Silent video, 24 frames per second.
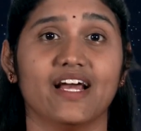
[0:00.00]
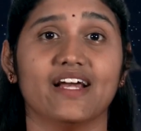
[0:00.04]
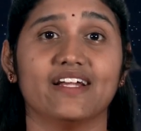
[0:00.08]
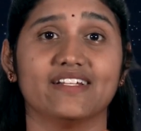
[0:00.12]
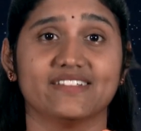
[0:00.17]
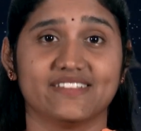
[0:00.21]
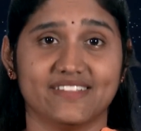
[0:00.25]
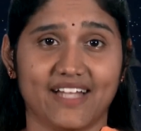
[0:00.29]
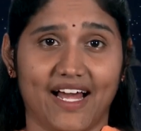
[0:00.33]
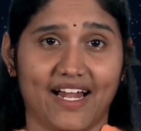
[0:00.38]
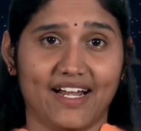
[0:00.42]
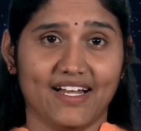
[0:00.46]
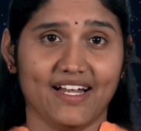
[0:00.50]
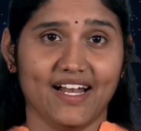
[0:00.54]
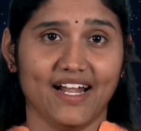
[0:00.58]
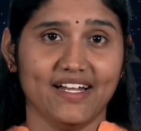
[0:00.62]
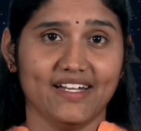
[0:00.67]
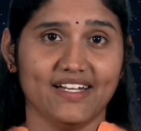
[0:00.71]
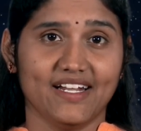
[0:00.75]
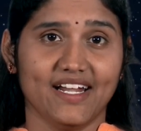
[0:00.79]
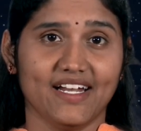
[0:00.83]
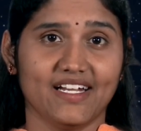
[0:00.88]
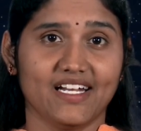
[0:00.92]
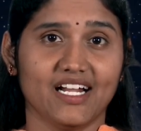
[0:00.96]

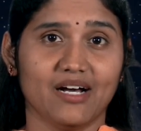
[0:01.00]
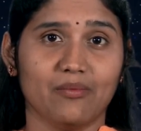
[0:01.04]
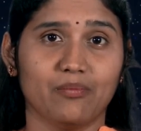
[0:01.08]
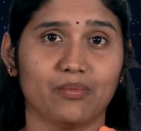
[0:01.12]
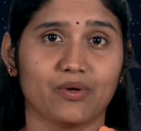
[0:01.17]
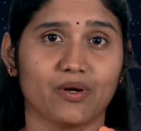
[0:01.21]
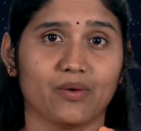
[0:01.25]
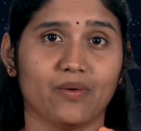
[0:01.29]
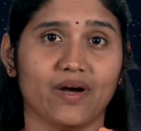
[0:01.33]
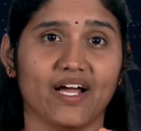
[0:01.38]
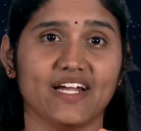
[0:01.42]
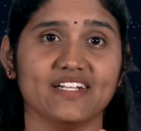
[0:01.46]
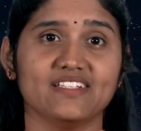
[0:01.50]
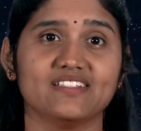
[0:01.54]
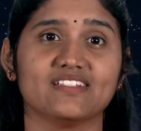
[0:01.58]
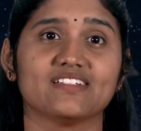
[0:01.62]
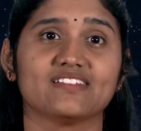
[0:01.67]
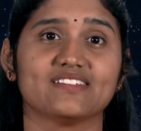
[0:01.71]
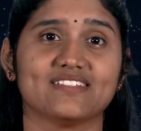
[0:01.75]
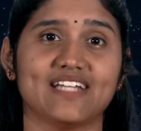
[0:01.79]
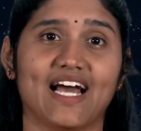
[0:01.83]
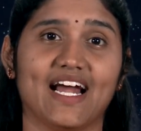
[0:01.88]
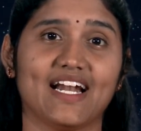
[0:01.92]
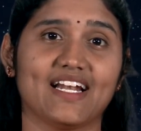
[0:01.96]
Satellite data provides
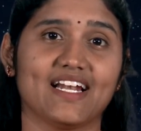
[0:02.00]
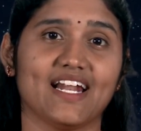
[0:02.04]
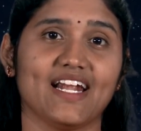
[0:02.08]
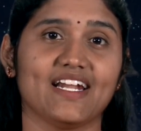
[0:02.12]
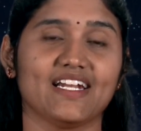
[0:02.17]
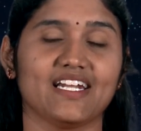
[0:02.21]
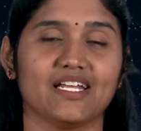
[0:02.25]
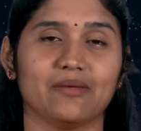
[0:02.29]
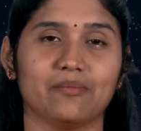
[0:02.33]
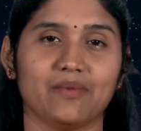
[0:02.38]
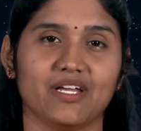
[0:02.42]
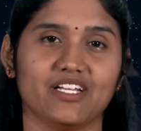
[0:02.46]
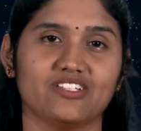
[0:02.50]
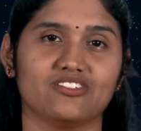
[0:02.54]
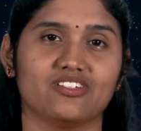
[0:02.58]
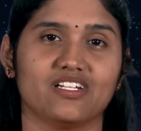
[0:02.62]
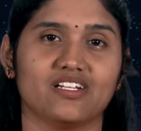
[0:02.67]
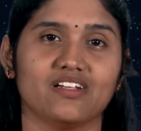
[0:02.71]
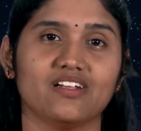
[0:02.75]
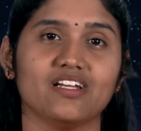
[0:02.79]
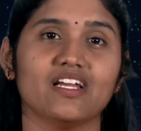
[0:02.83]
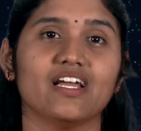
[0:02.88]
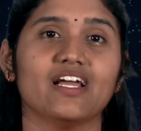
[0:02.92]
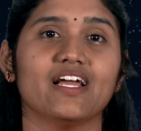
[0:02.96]
satellite
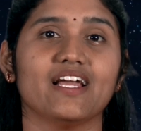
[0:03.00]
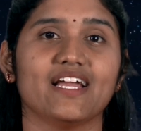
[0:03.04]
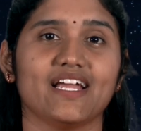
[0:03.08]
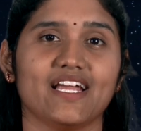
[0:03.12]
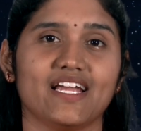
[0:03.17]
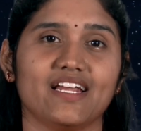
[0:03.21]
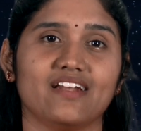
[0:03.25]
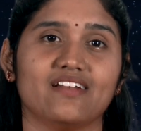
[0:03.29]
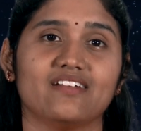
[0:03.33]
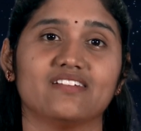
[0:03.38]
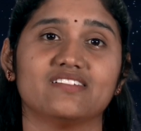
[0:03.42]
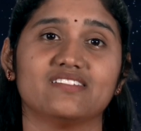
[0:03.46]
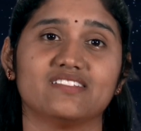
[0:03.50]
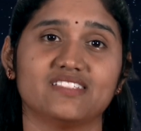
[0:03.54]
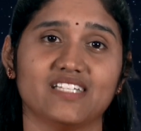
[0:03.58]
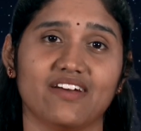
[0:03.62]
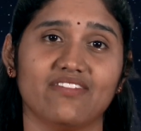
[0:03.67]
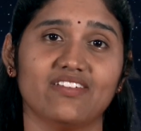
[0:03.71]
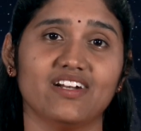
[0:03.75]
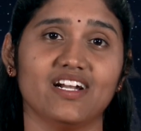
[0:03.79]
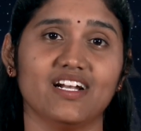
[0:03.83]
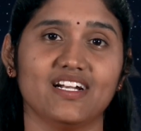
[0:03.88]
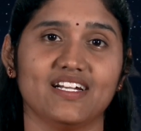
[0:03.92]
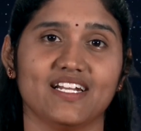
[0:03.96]
imagery in
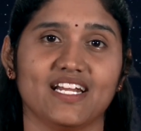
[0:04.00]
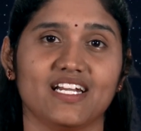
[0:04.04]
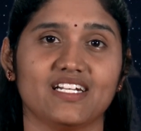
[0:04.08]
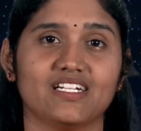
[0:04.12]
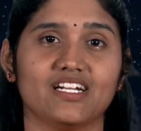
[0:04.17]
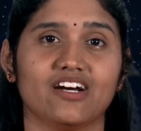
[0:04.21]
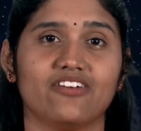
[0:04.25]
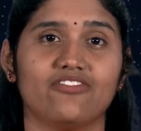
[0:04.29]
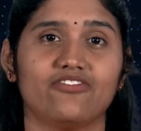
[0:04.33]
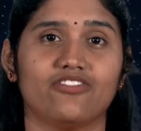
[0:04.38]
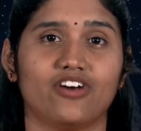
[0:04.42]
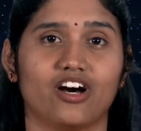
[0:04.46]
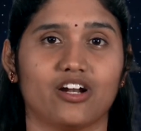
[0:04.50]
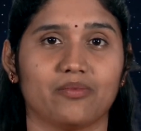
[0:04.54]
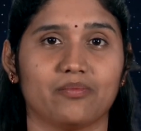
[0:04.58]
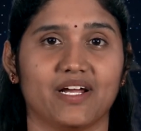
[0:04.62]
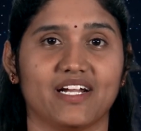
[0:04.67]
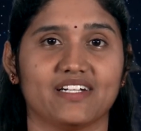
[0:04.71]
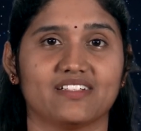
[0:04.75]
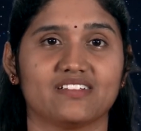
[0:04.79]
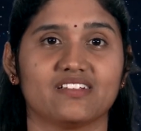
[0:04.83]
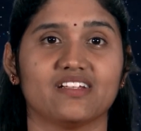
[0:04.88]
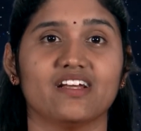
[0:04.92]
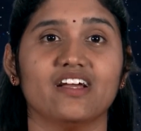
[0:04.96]
several data
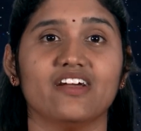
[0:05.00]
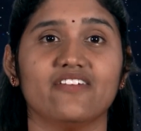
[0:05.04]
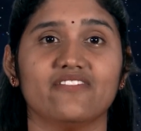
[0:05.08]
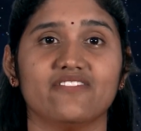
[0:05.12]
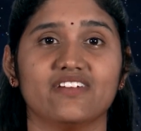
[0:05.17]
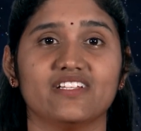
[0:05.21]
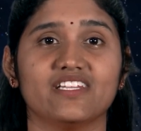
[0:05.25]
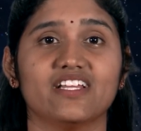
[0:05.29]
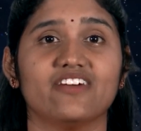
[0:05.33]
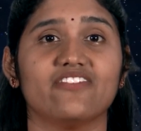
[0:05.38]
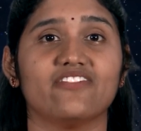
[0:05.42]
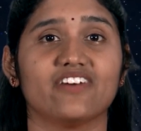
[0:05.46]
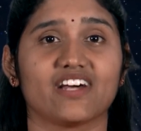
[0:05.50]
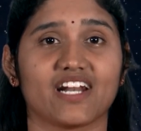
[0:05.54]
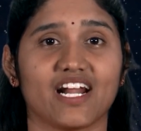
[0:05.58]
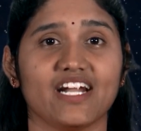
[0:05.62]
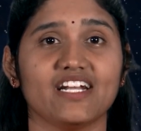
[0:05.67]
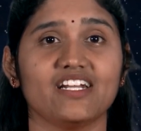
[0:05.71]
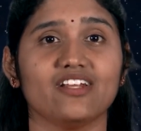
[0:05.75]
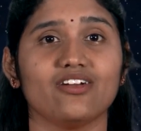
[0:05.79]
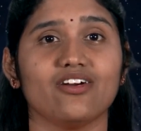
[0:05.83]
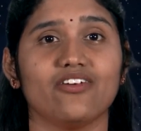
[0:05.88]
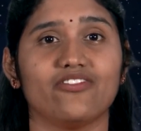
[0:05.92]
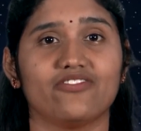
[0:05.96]
formats with a
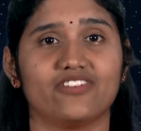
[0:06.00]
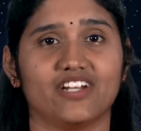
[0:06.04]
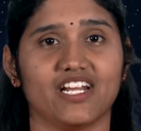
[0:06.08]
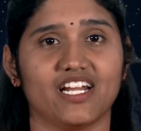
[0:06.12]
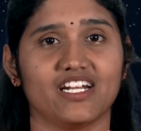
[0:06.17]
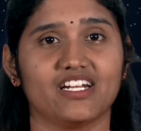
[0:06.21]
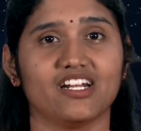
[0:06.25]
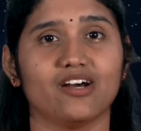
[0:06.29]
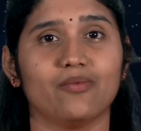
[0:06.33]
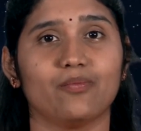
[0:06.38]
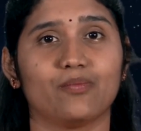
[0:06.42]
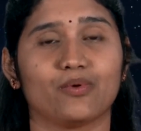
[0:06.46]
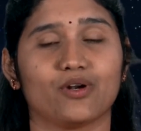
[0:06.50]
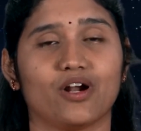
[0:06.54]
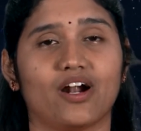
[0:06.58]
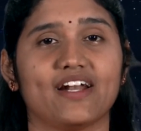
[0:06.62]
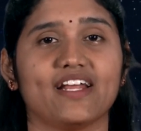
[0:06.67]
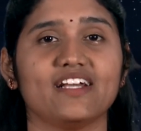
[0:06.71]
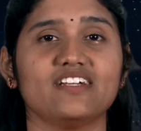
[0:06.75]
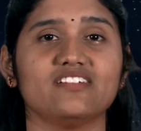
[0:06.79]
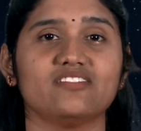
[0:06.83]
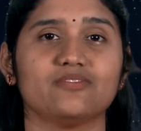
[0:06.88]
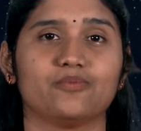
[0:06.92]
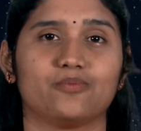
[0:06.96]
variety of data
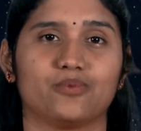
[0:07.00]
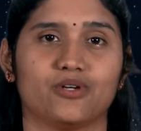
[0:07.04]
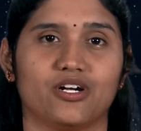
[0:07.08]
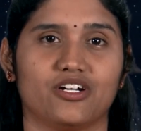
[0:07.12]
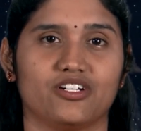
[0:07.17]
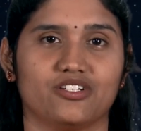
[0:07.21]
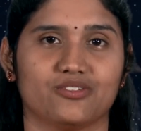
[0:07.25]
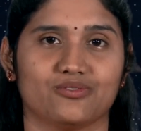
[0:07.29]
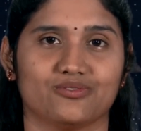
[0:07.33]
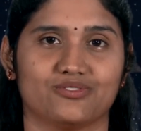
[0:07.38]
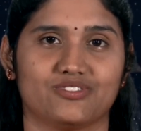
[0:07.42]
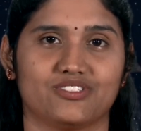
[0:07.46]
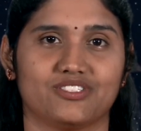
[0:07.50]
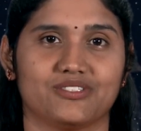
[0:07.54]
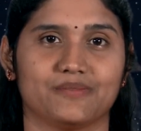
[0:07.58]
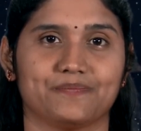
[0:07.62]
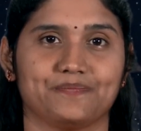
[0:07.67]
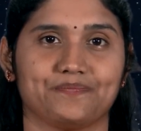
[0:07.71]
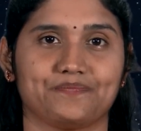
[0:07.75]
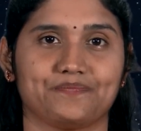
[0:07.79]
products produced.